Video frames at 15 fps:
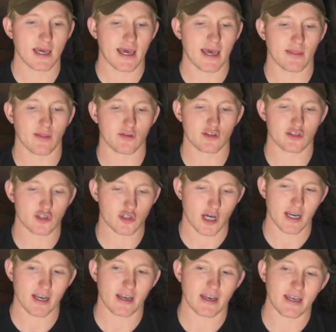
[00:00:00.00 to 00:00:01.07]
And they'll just
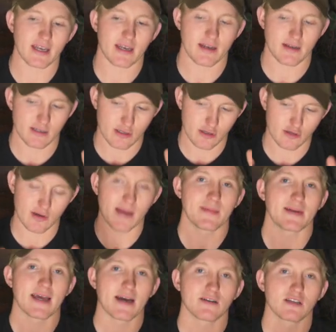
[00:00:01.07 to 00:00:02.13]
try to cram
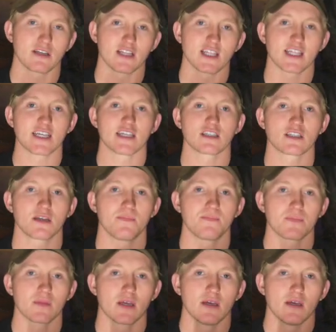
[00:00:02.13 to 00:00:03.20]
it down to the least
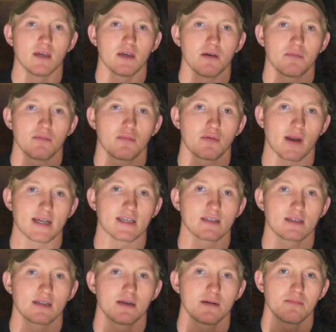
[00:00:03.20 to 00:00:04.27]

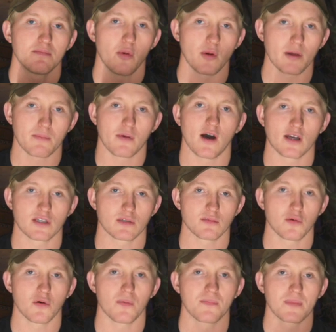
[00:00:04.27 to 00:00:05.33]
priced point
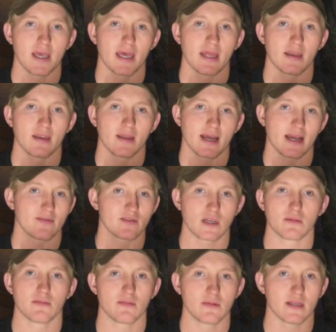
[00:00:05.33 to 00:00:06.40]
possible. And like I've
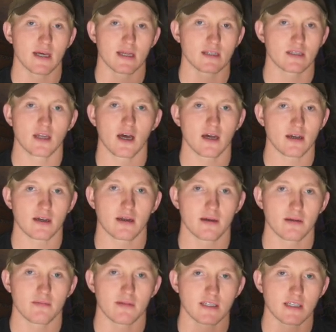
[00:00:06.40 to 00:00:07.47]
said, that's
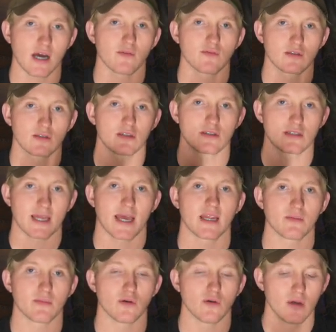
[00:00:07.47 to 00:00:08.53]
not
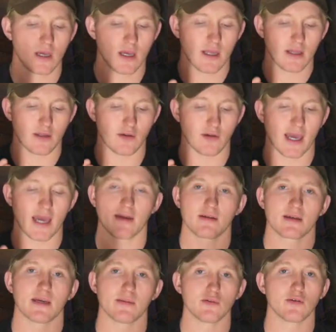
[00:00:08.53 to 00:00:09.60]
sustainable. You
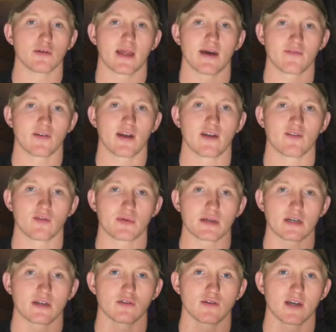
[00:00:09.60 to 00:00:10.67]
can't keep doing that forever
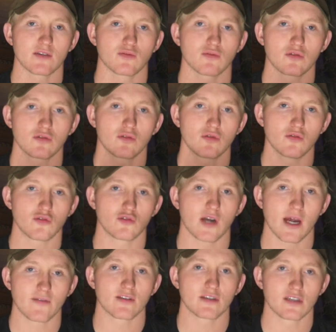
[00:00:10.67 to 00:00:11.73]
because you guys will soon
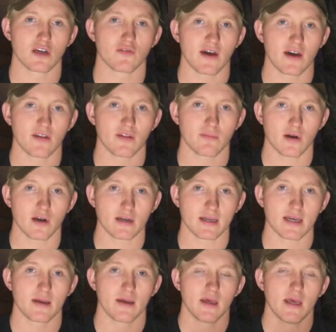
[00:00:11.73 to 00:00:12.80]
drive yourself out of the
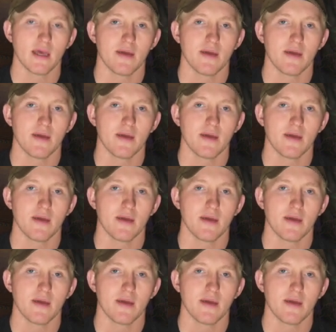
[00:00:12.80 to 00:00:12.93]
market.